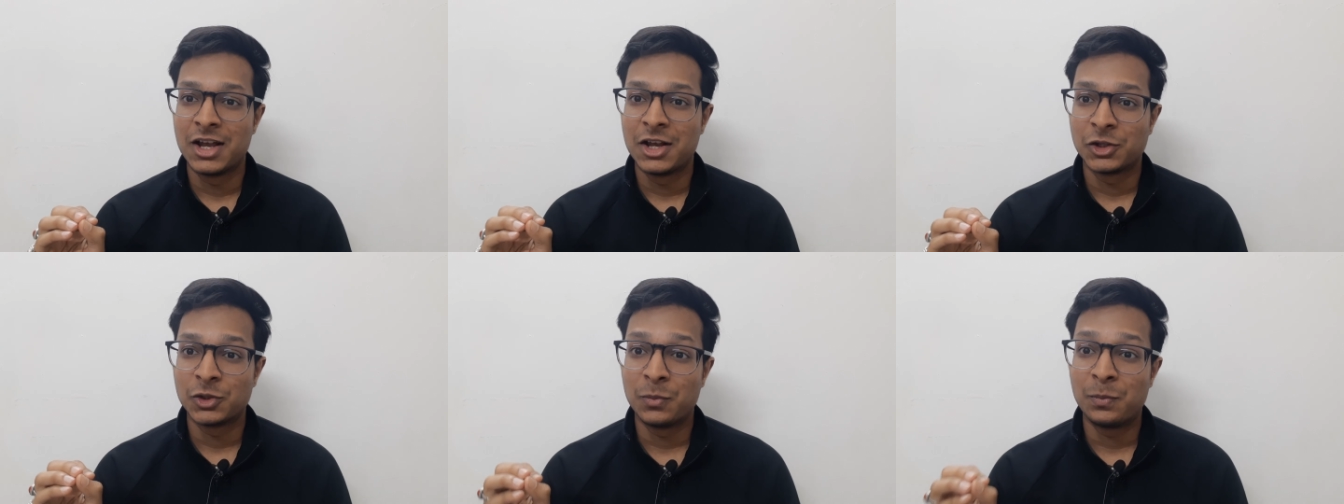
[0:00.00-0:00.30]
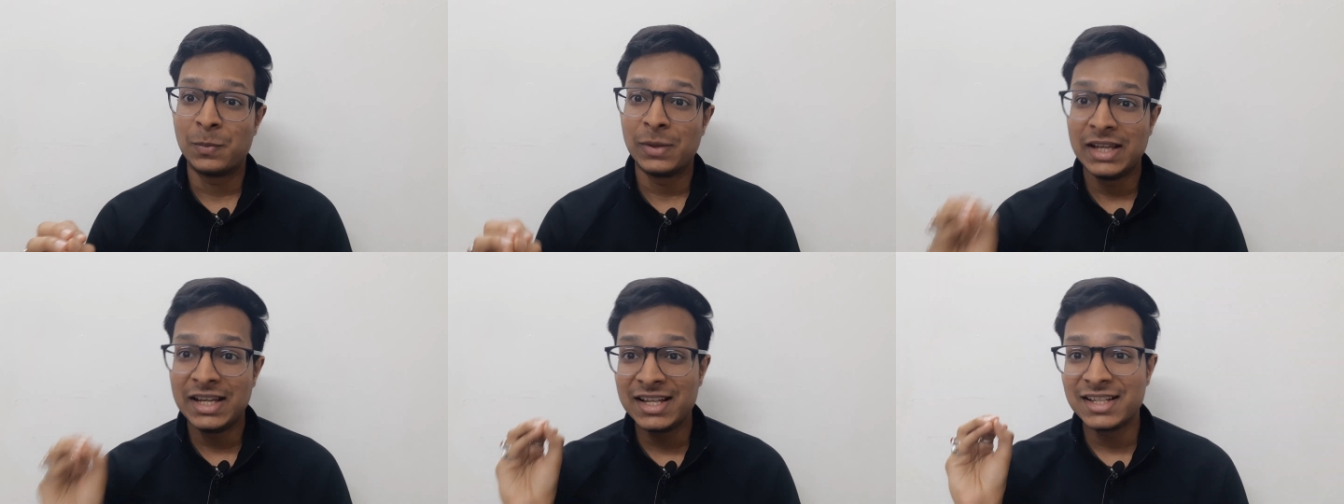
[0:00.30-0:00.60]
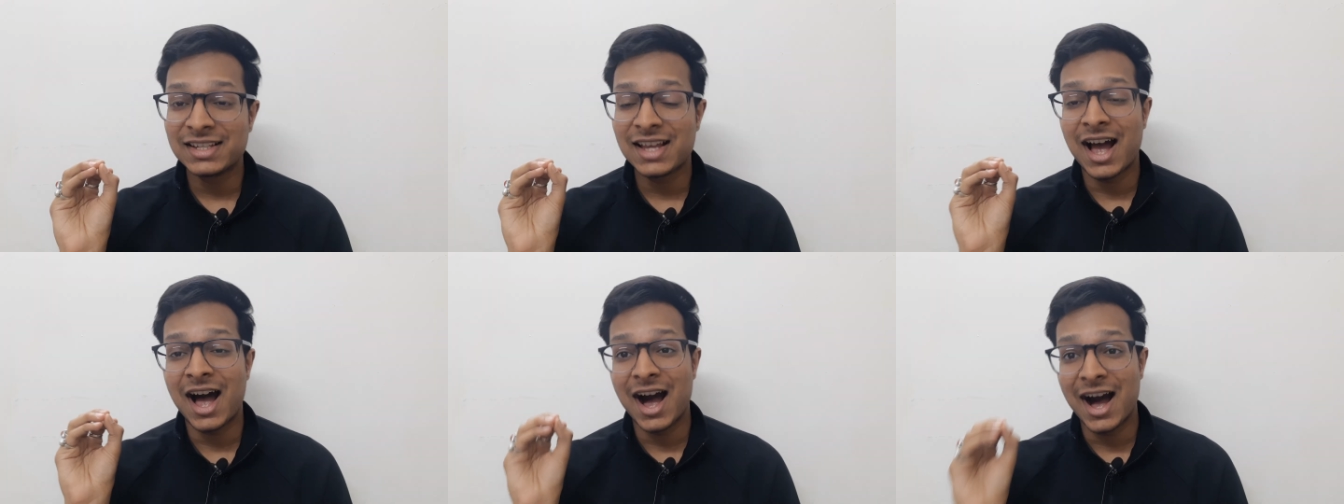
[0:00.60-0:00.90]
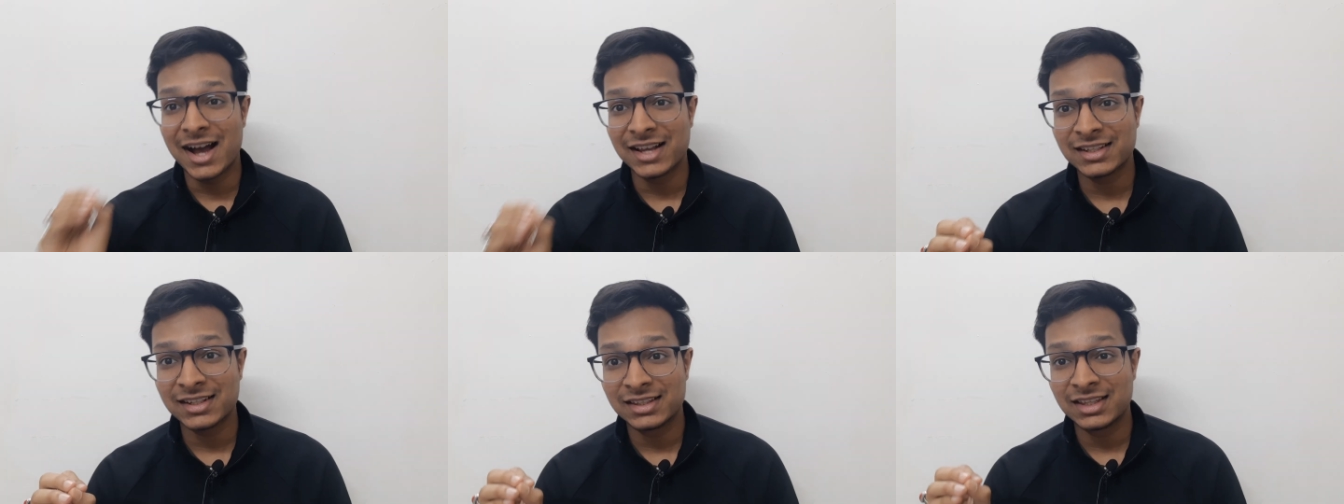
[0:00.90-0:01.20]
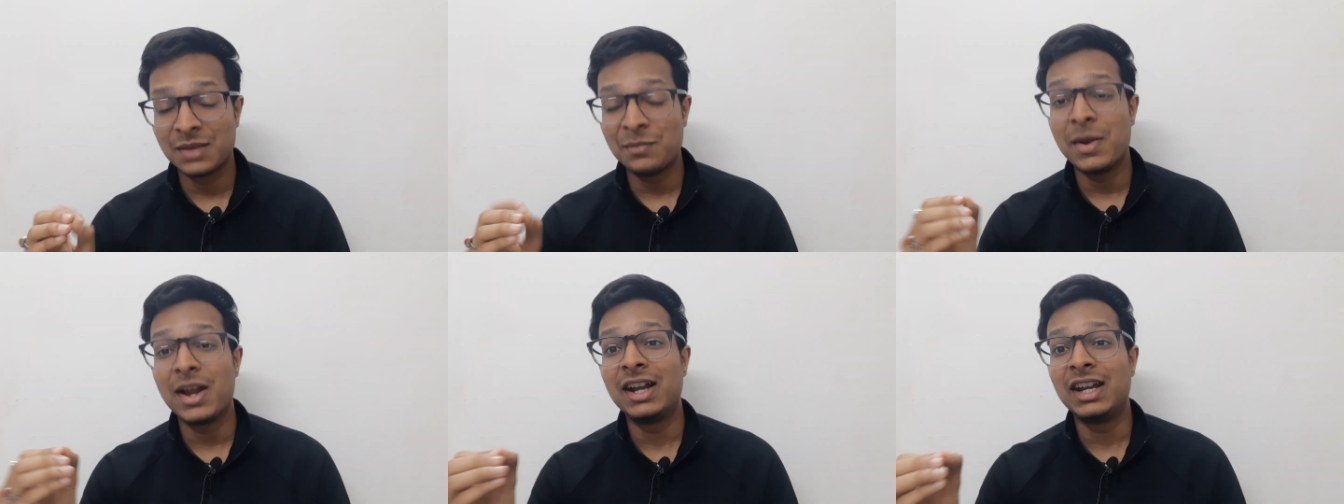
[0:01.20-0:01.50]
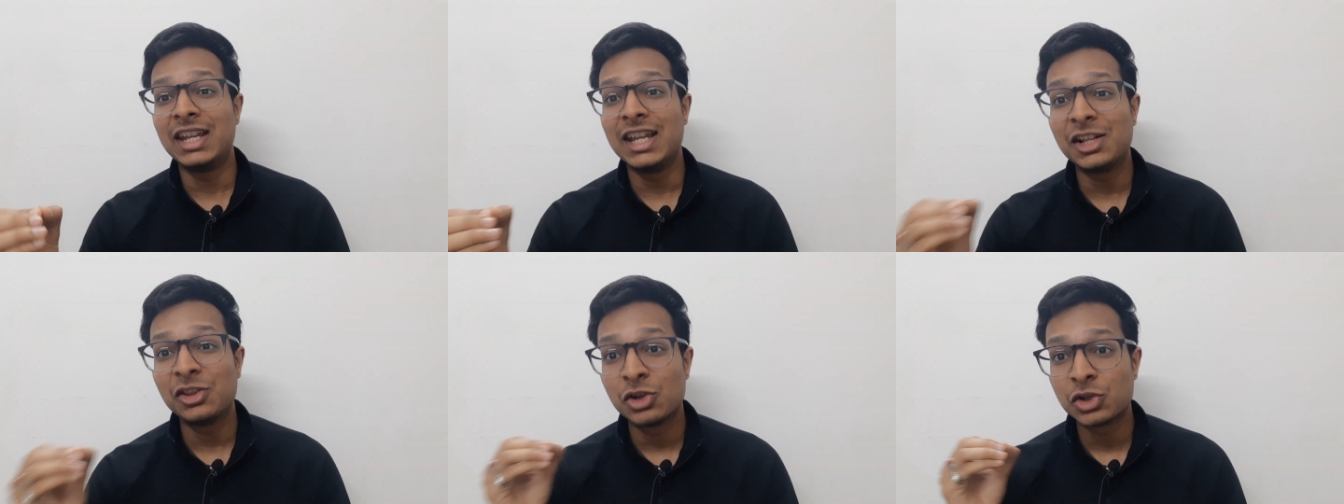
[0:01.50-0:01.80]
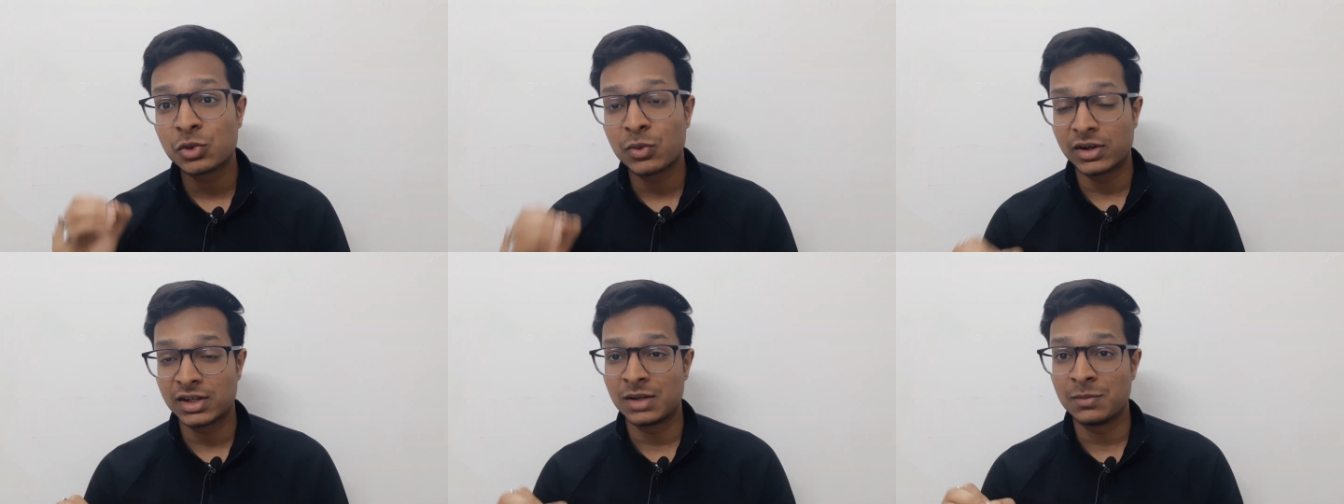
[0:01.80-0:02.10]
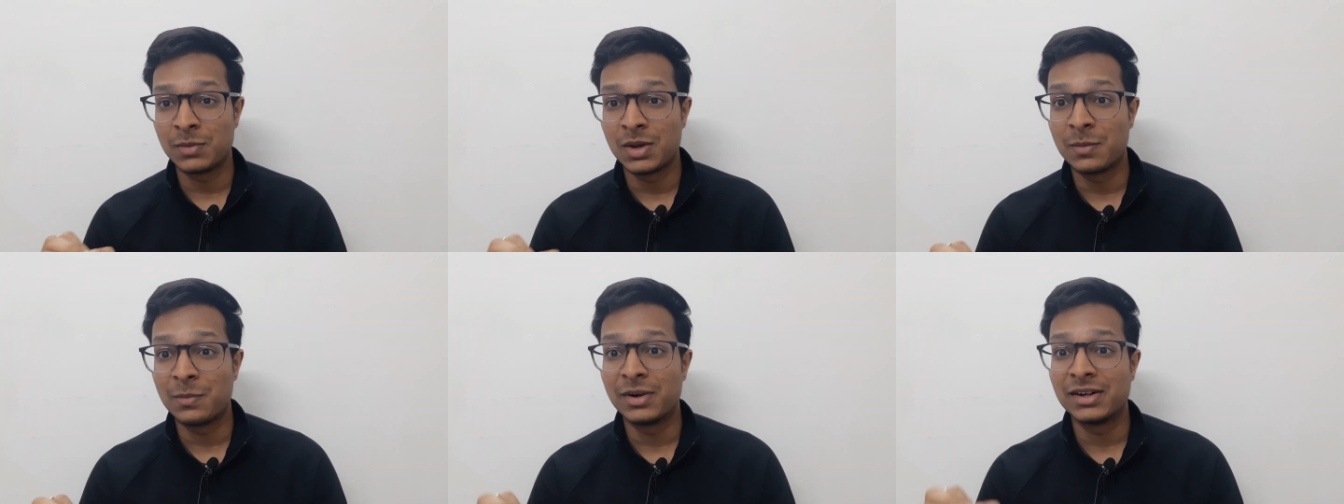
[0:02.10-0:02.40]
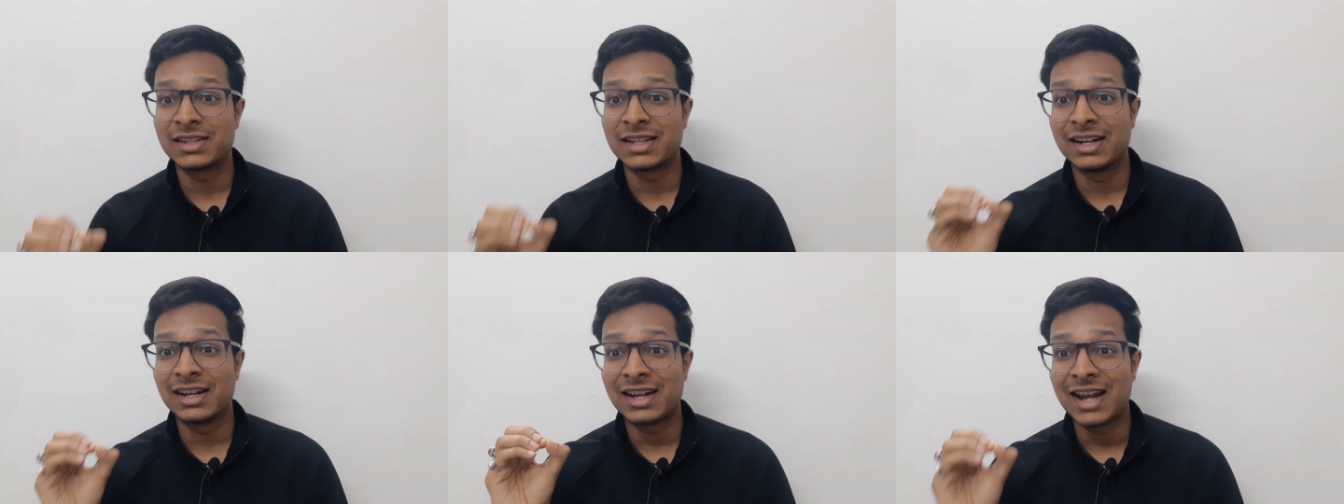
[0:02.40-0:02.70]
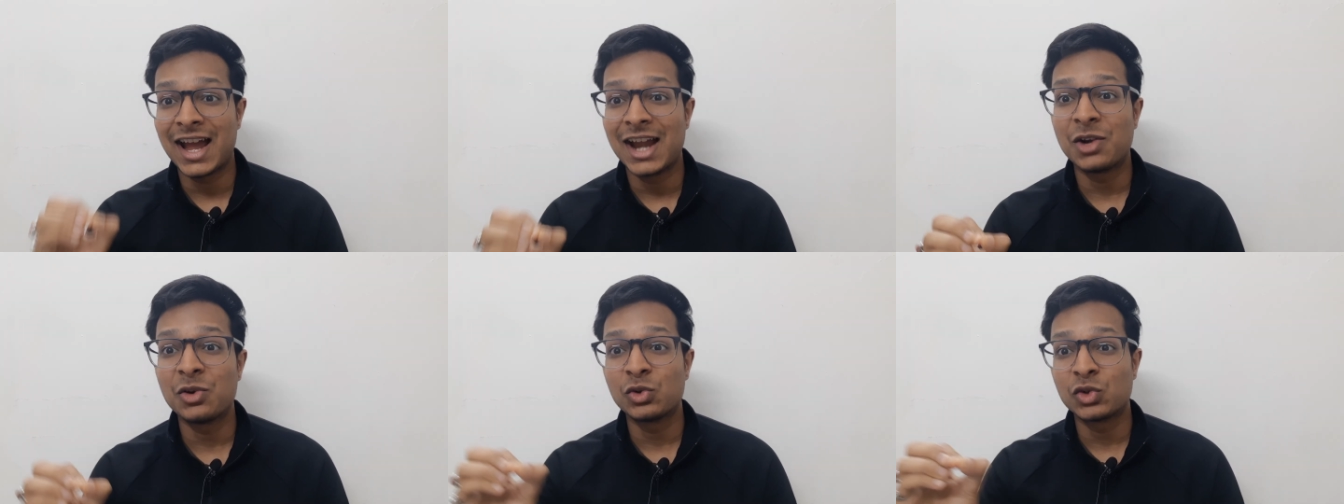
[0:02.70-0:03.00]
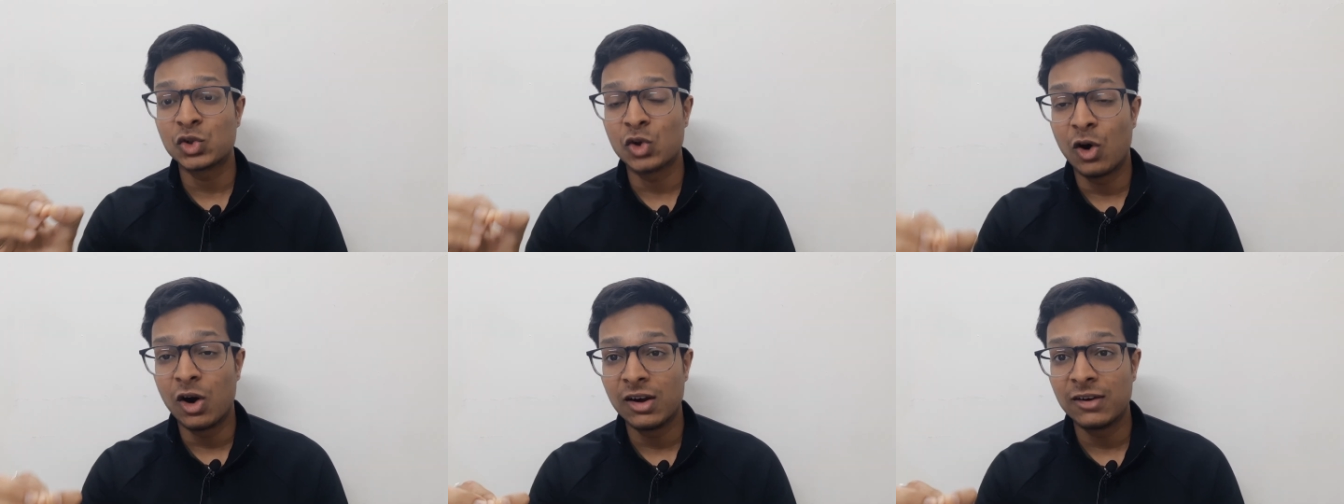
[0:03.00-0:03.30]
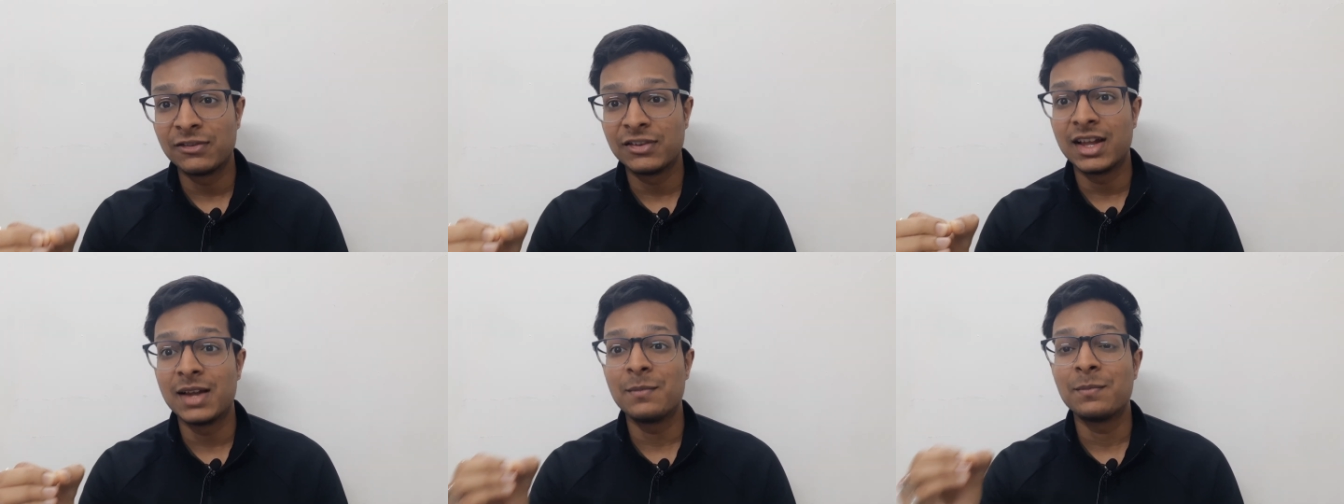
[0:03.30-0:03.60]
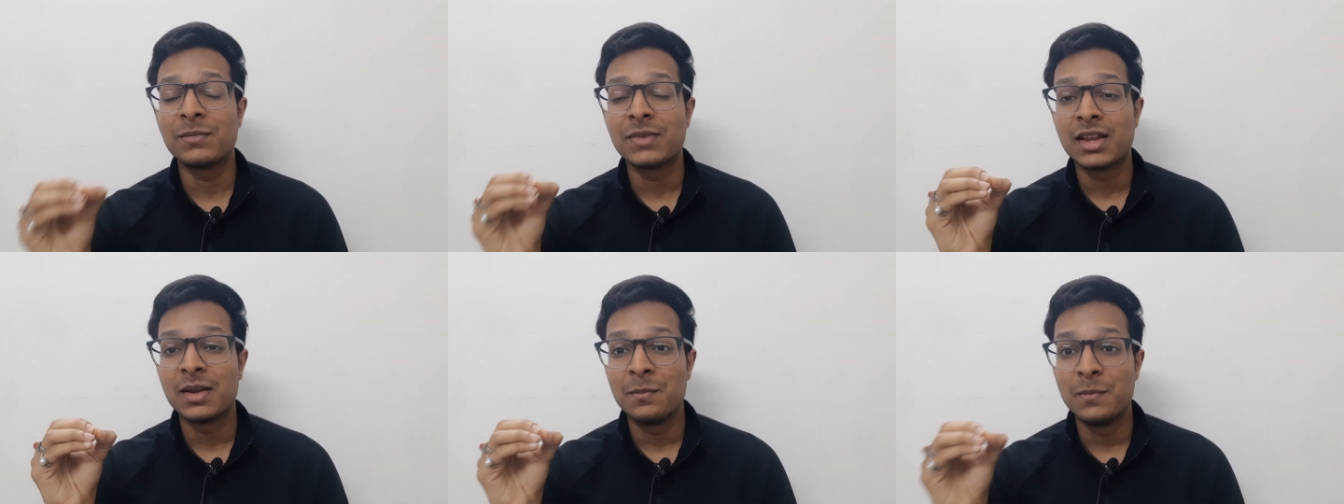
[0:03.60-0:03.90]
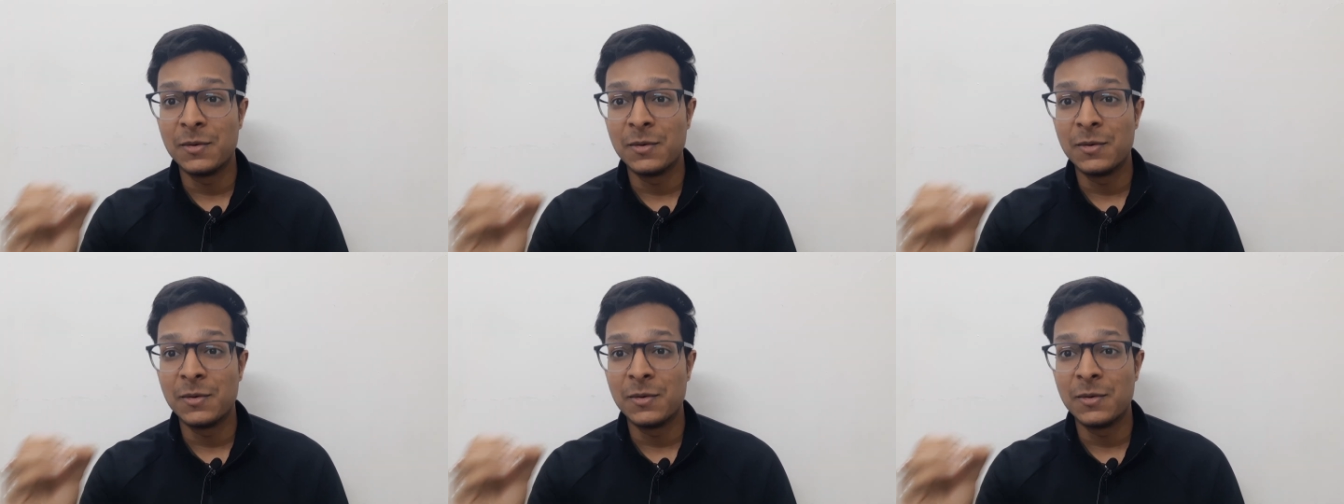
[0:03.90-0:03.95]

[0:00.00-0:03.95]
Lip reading: So please ask them and take those question papers and try to solve them